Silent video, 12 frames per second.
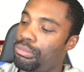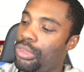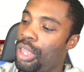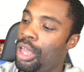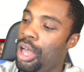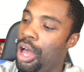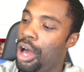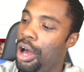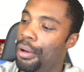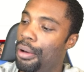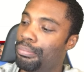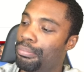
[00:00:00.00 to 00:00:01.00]

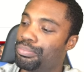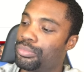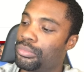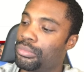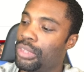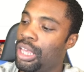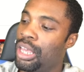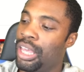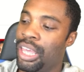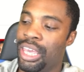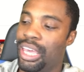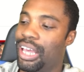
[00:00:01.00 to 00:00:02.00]

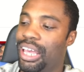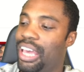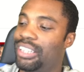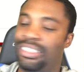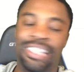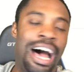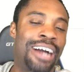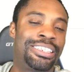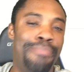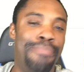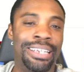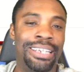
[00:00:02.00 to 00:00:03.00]
it's toxic
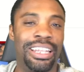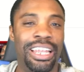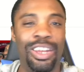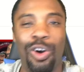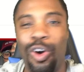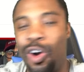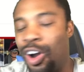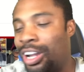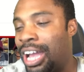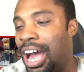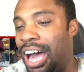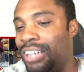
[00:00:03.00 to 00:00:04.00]
masculinity, all
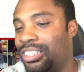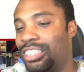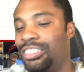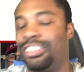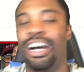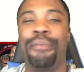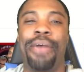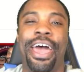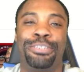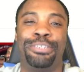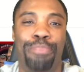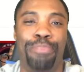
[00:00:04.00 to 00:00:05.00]
kinds of
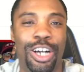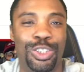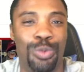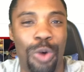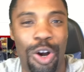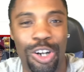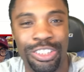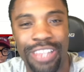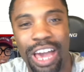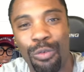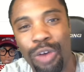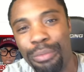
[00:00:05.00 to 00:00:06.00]
dumbass buzzwords
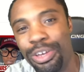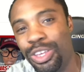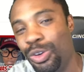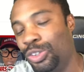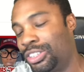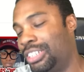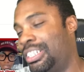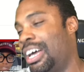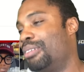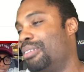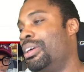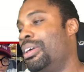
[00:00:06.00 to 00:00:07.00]
that women use to tell
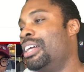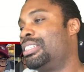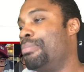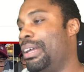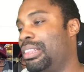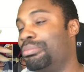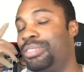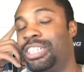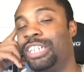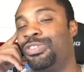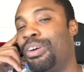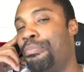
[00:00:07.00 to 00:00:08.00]
them, to make
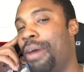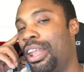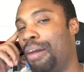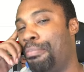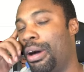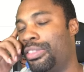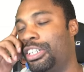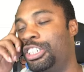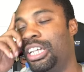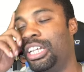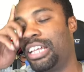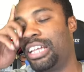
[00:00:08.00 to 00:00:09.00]
themselves feel better about the
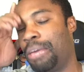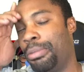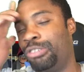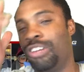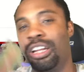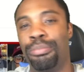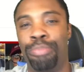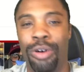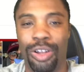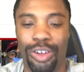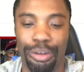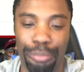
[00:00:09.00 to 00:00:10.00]
shit that they be trying to
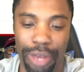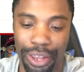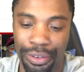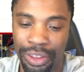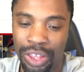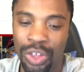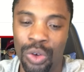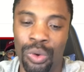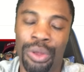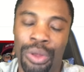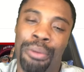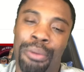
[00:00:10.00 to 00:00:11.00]
pull on men.
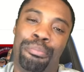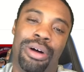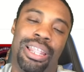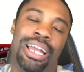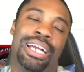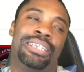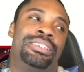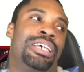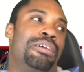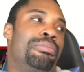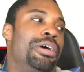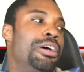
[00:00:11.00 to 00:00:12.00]
But like I
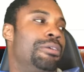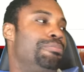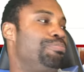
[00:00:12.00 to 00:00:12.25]
said, man,